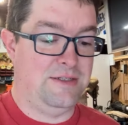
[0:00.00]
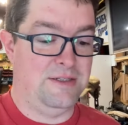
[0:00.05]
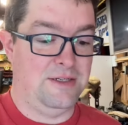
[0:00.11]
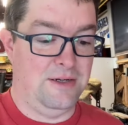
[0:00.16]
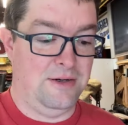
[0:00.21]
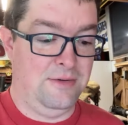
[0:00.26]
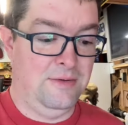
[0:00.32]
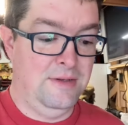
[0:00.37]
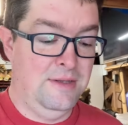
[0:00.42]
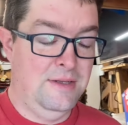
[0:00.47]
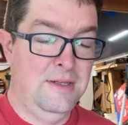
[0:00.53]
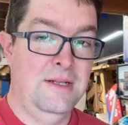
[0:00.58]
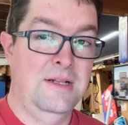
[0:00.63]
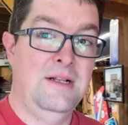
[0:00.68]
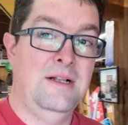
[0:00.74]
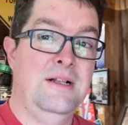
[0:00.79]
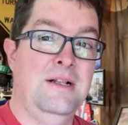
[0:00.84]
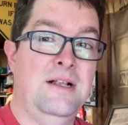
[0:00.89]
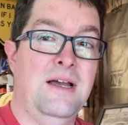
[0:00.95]
So
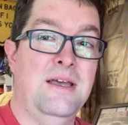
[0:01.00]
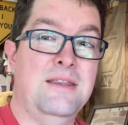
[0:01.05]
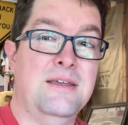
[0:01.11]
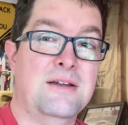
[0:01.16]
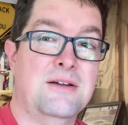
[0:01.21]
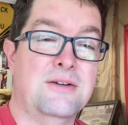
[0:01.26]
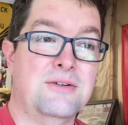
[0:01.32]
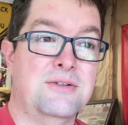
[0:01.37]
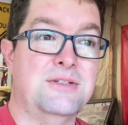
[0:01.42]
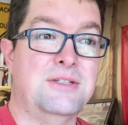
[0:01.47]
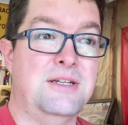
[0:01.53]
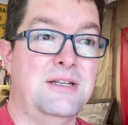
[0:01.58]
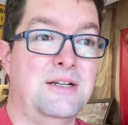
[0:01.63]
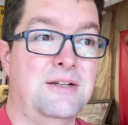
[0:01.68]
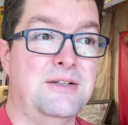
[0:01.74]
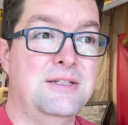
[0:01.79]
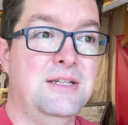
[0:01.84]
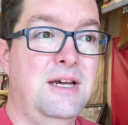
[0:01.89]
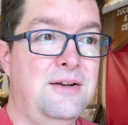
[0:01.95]
I think I'll go stand
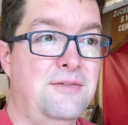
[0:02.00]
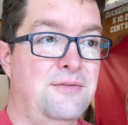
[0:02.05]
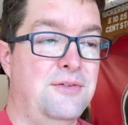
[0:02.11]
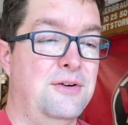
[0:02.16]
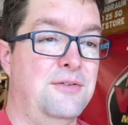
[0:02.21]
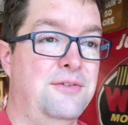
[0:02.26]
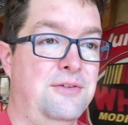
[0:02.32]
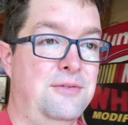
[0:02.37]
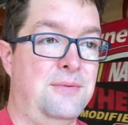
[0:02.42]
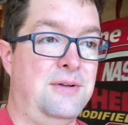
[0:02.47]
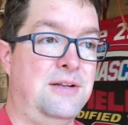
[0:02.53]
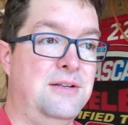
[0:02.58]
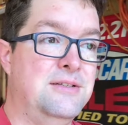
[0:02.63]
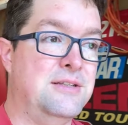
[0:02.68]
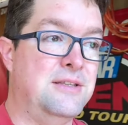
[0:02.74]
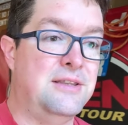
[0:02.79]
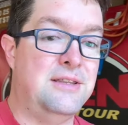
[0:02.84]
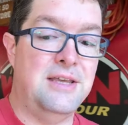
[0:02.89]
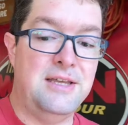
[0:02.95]
outside for a few
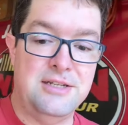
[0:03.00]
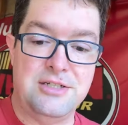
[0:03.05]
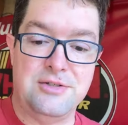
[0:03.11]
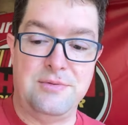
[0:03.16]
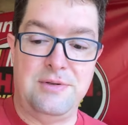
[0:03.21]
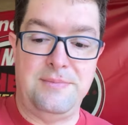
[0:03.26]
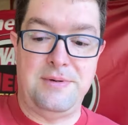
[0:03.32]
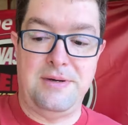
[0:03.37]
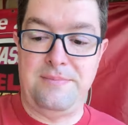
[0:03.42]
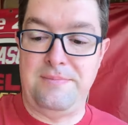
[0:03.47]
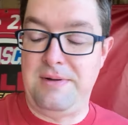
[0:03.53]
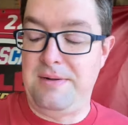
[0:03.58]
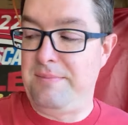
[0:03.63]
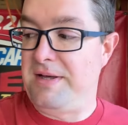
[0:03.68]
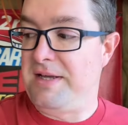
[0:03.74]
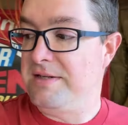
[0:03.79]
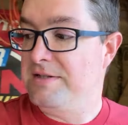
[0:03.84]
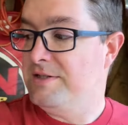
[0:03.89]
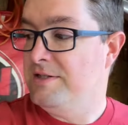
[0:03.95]
minutes and then sweep up my
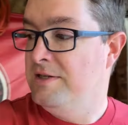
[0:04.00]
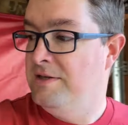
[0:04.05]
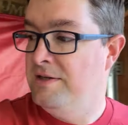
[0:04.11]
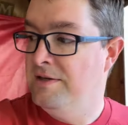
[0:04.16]
mess.